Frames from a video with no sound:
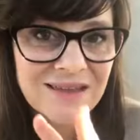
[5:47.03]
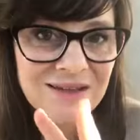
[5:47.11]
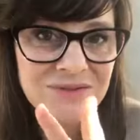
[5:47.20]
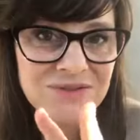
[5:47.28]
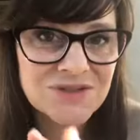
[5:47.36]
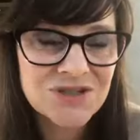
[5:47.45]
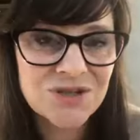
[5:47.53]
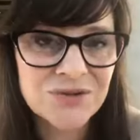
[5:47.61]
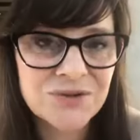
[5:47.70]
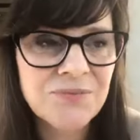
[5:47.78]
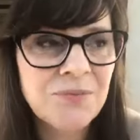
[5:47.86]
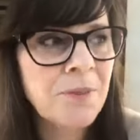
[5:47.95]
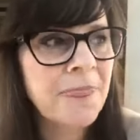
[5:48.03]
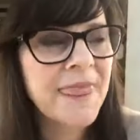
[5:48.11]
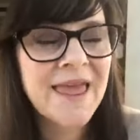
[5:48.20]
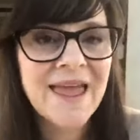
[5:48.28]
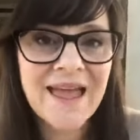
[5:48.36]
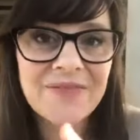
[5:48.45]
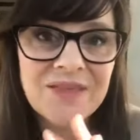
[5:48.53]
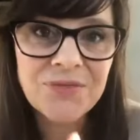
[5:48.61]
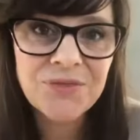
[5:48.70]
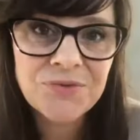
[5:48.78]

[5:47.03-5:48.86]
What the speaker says: that was two, and then